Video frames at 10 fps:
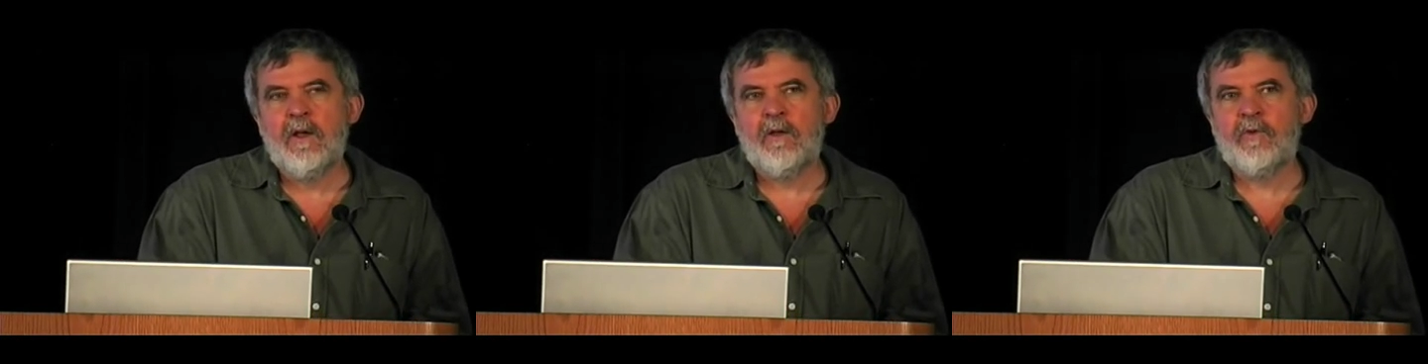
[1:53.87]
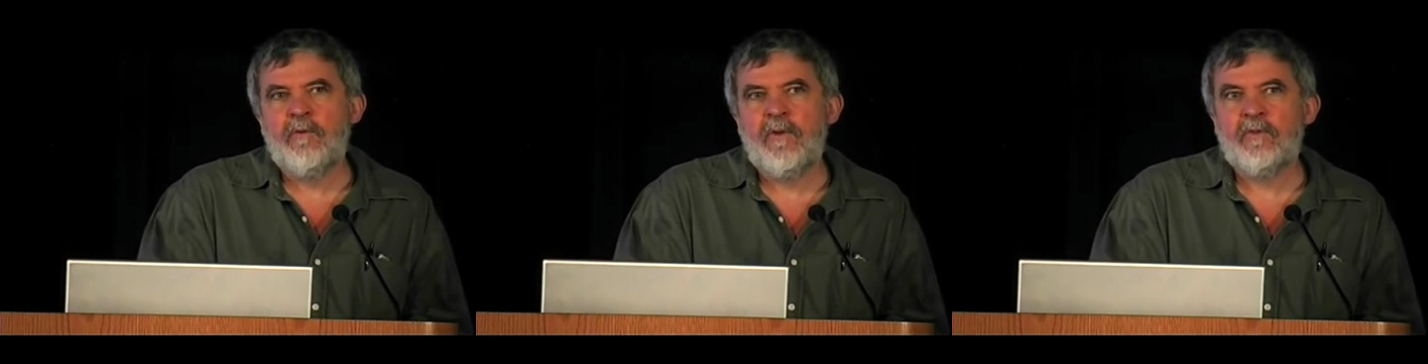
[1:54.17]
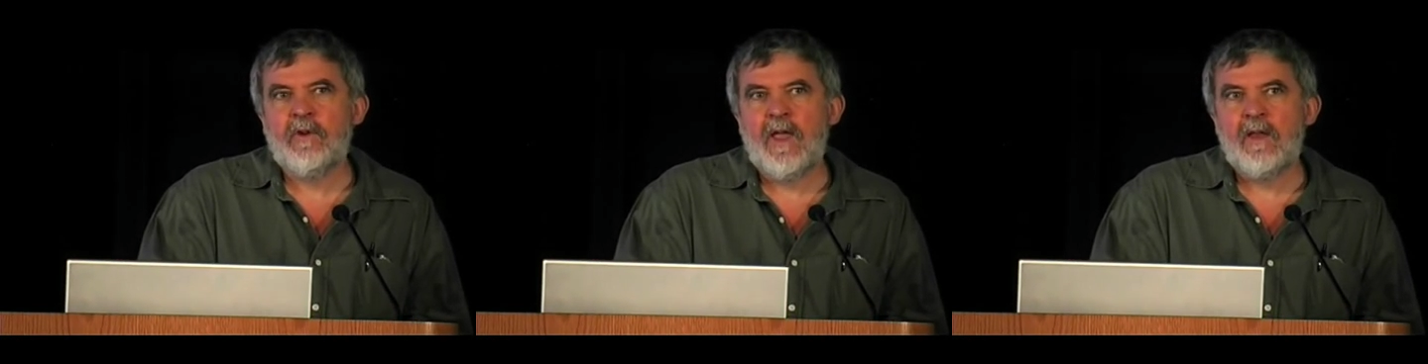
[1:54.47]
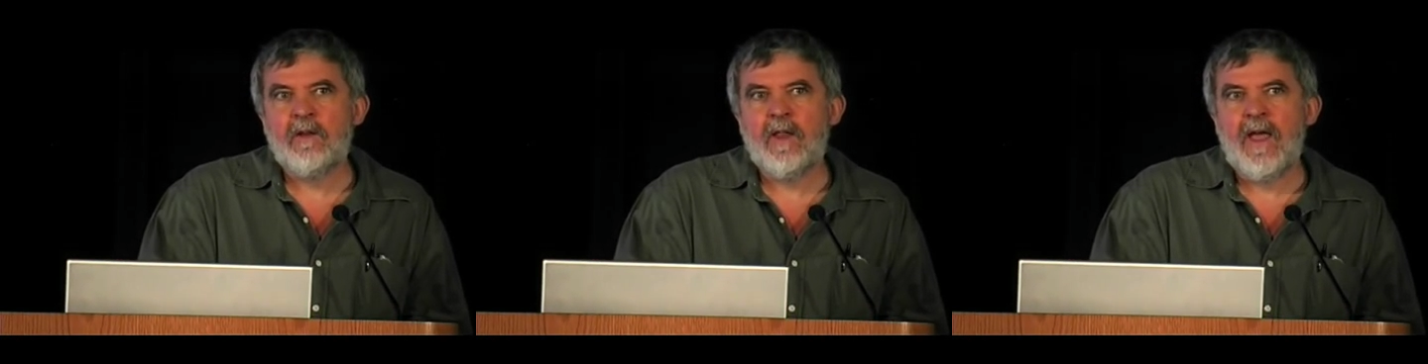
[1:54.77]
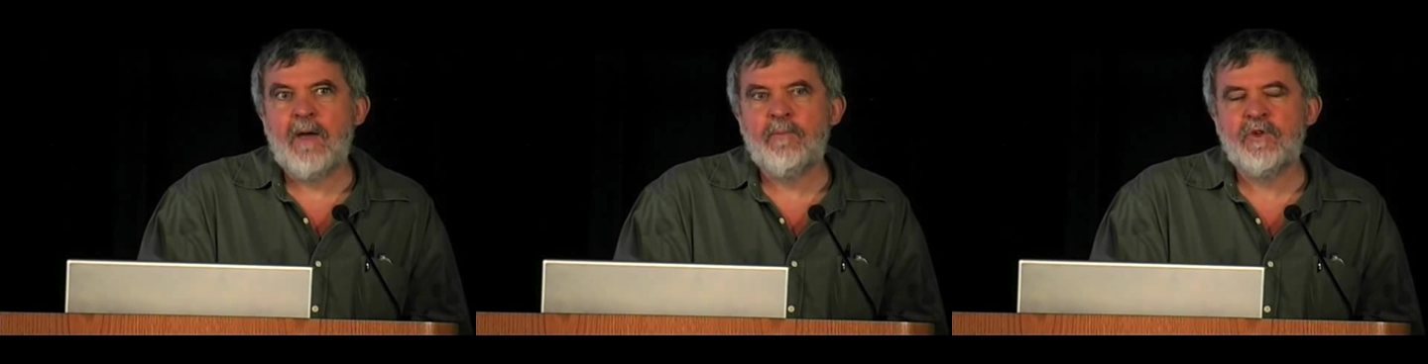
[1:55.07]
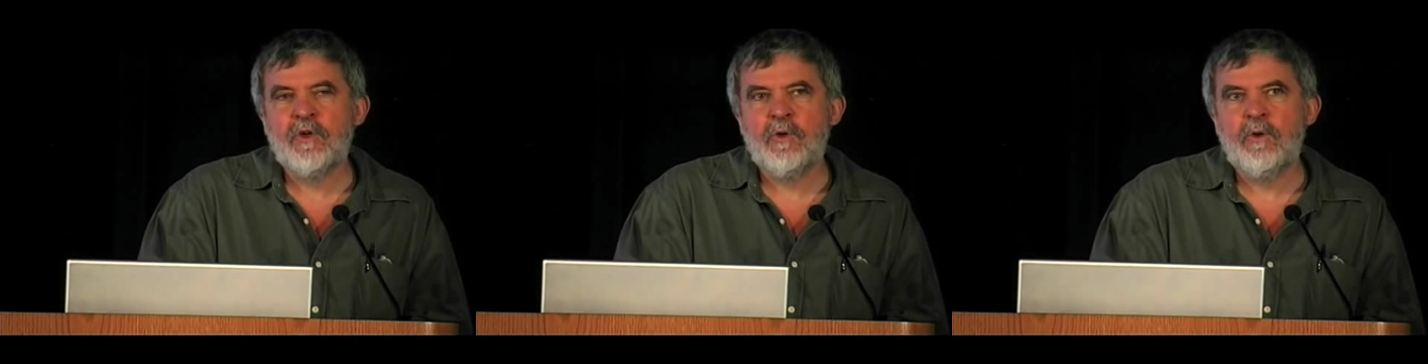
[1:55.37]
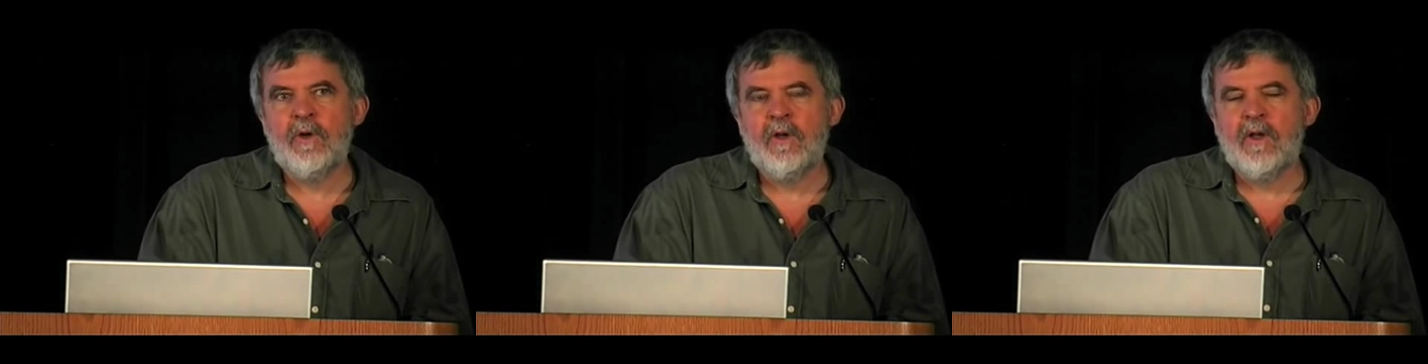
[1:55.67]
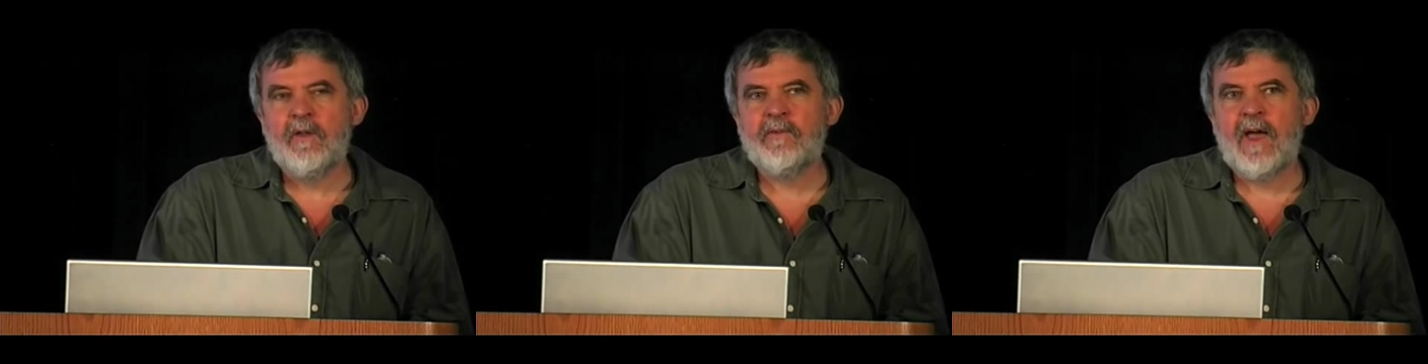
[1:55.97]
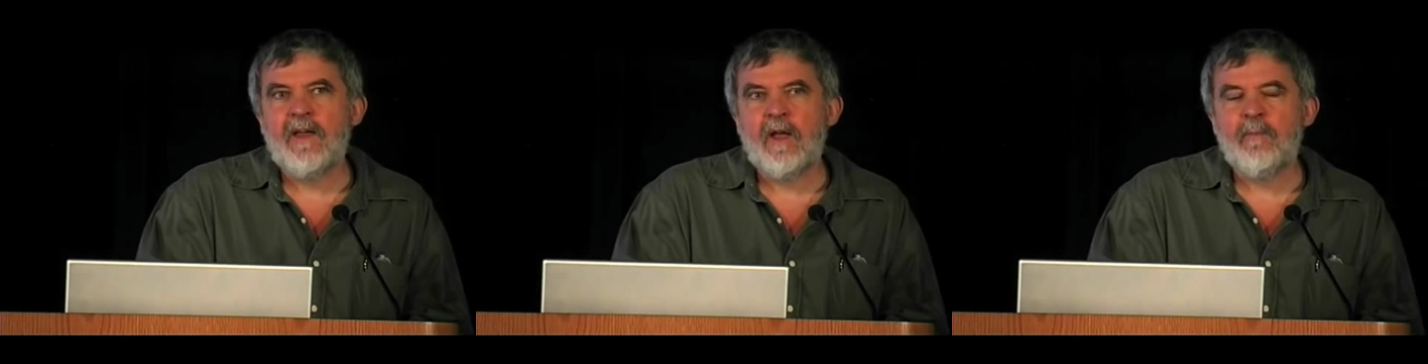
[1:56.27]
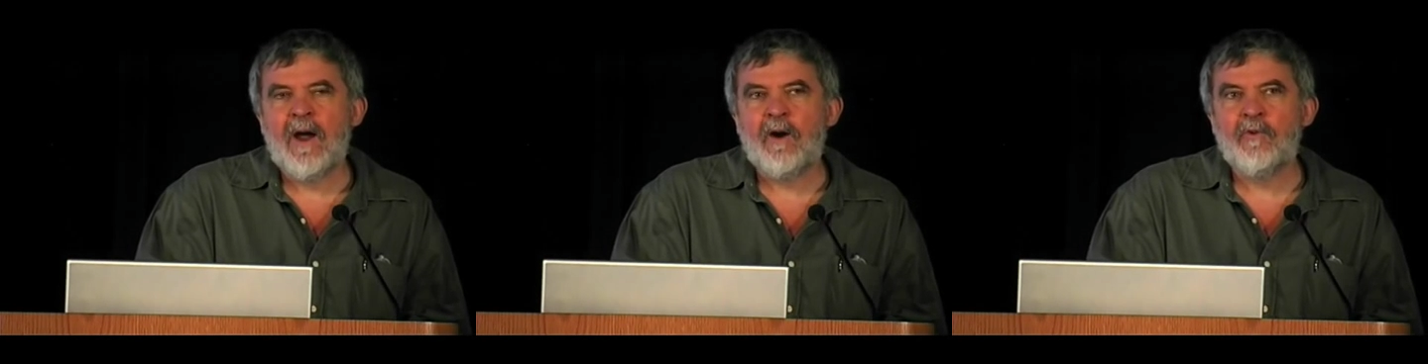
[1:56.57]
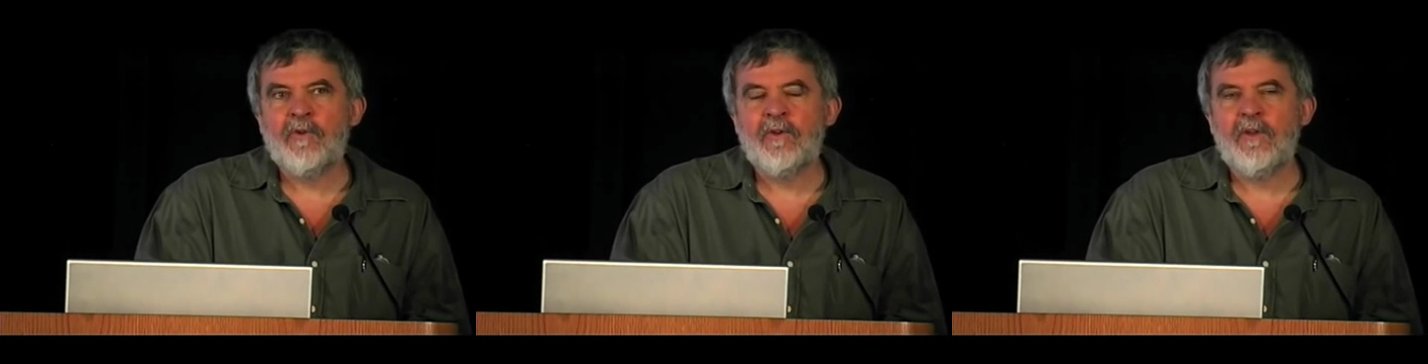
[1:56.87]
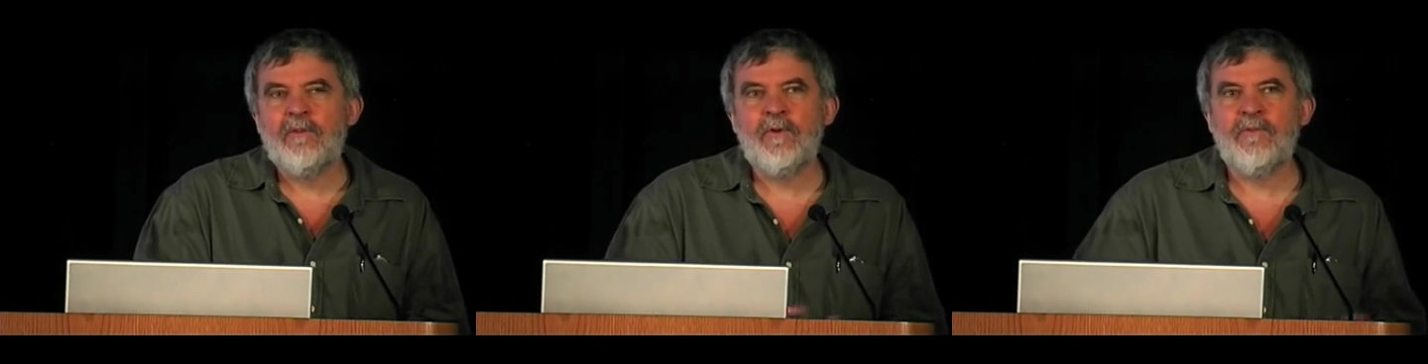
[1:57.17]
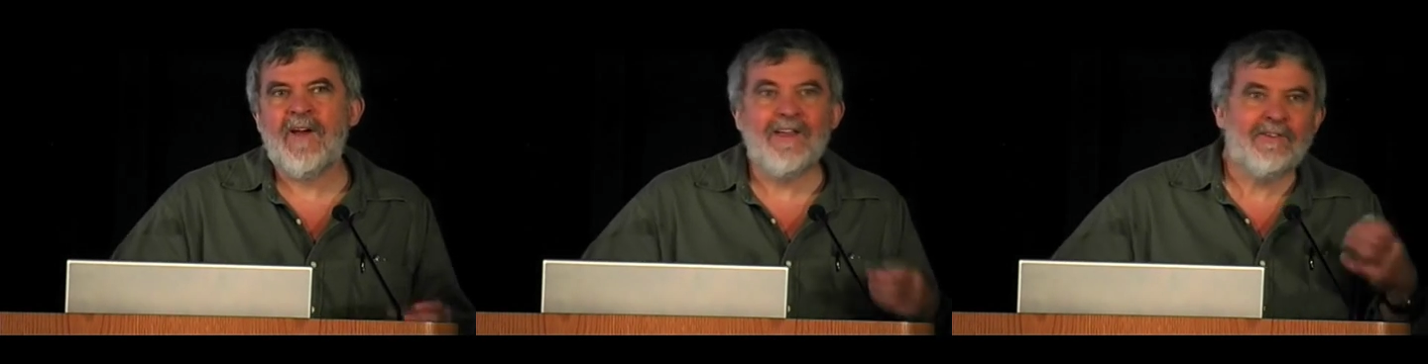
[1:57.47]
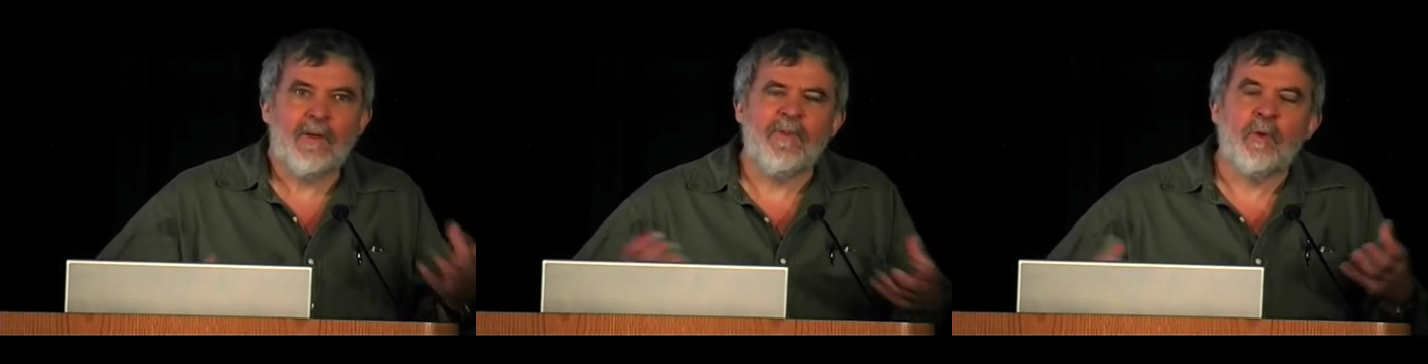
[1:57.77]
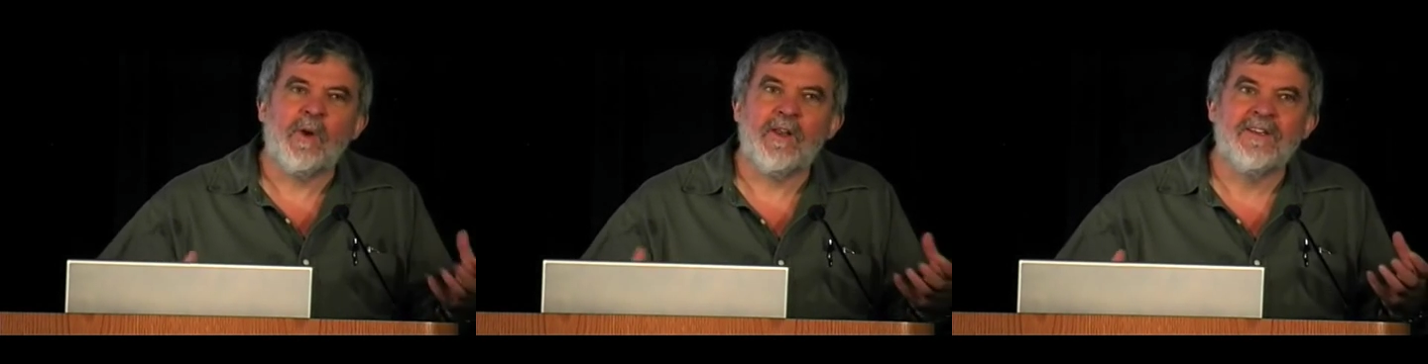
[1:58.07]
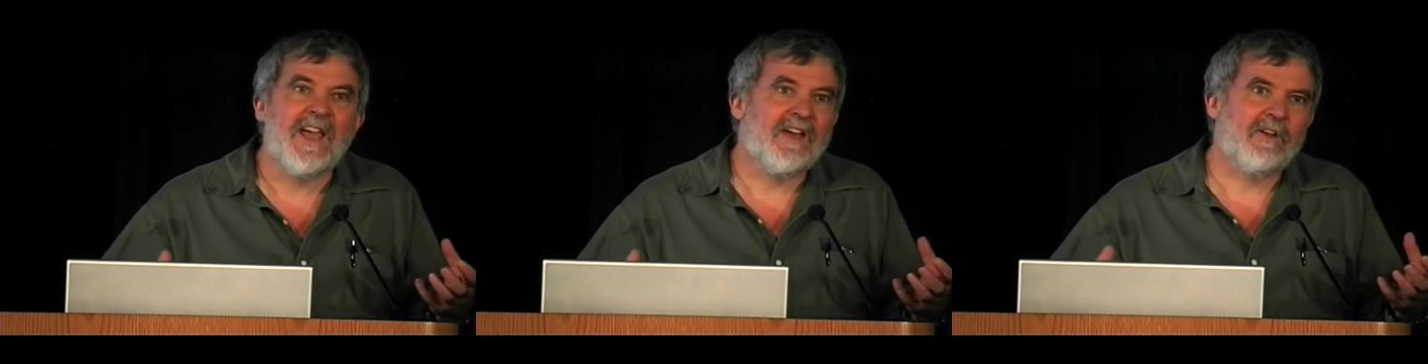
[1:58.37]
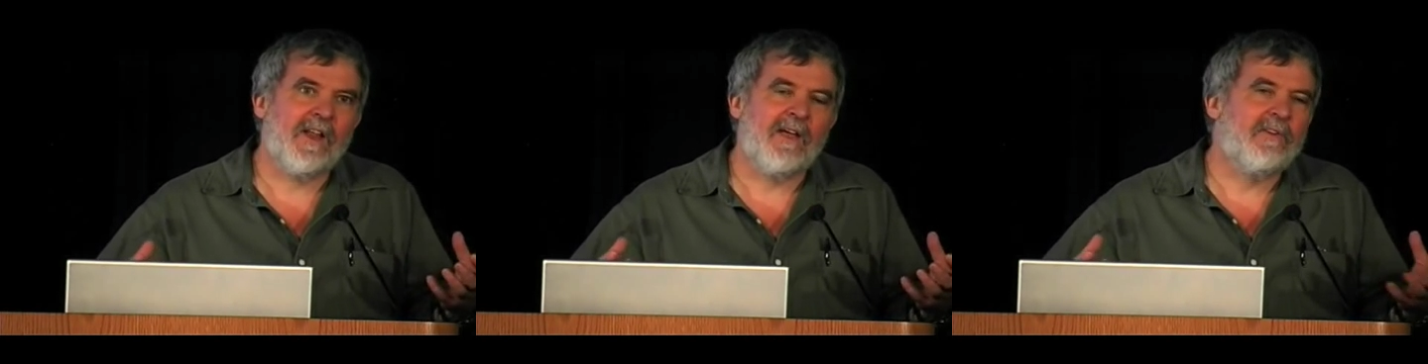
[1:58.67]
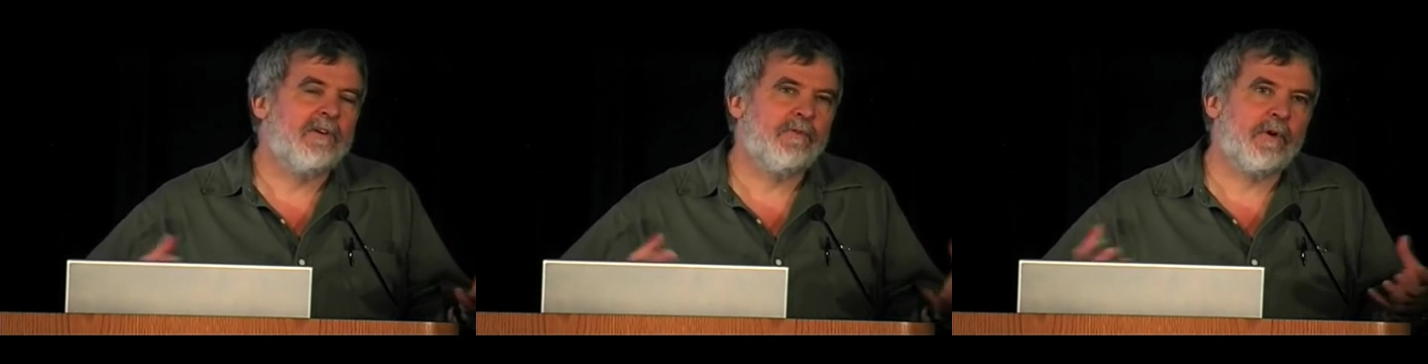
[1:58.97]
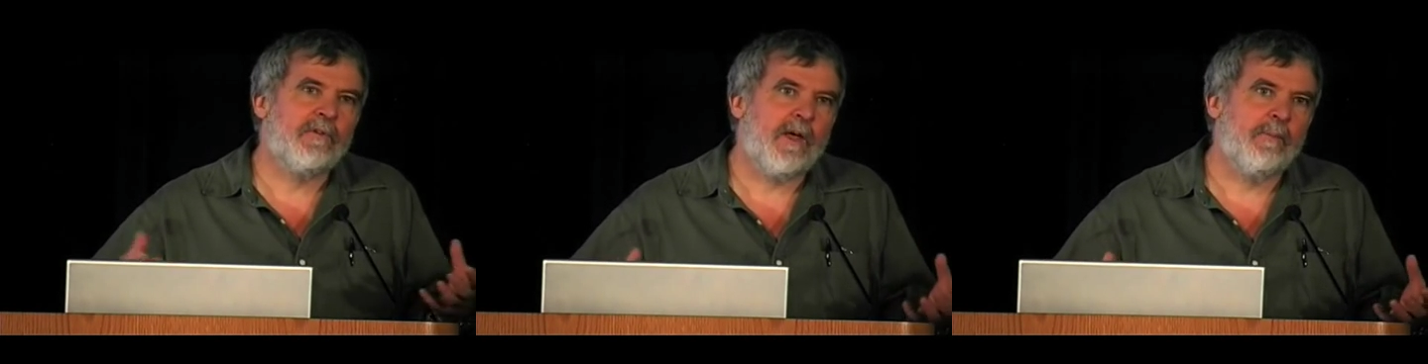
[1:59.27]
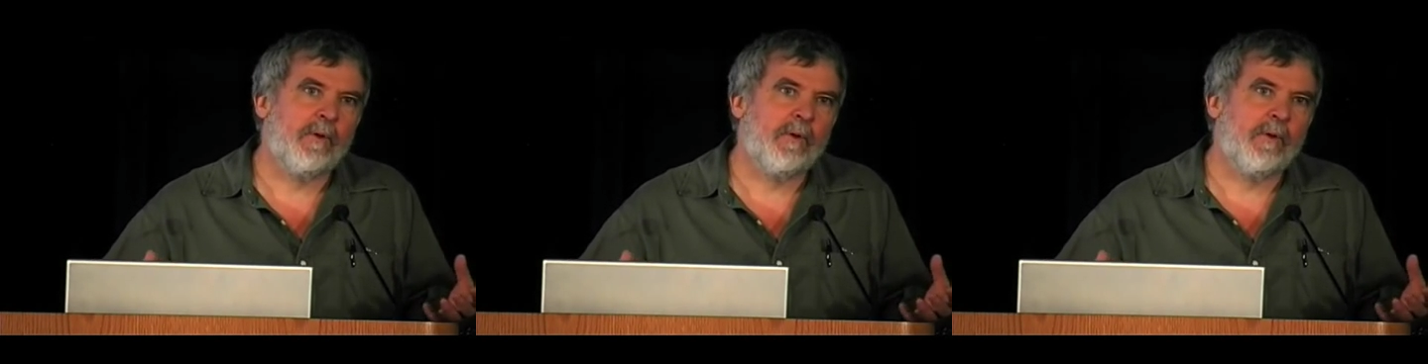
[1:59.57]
sophisticated lab to a site on Mars, if you find something really tantalizing, for example,